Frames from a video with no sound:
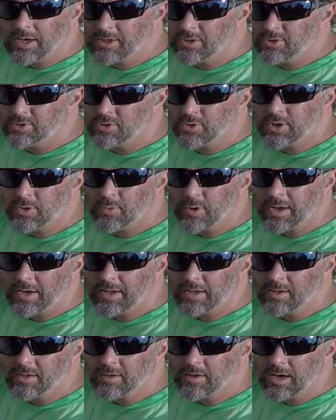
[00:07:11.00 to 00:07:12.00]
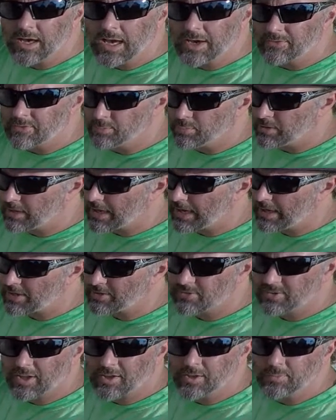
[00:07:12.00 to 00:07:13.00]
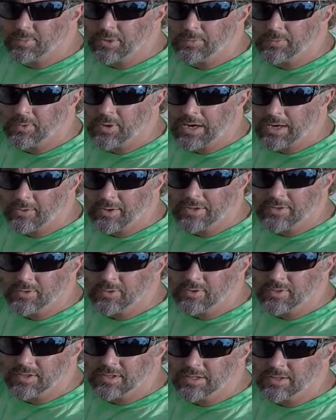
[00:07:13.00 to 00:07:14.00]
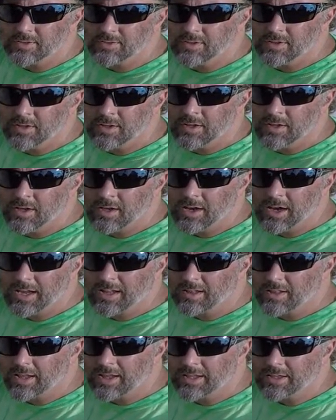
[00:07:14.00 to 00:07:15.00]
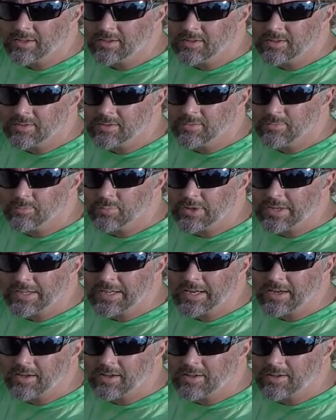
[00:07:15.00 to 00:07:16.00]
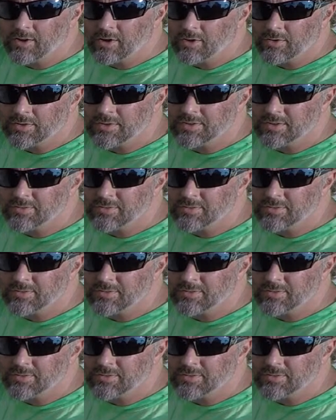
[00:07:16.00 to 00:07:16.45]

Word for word: enjoy writing. I have a blast telling people how I do things. I like bringing out all this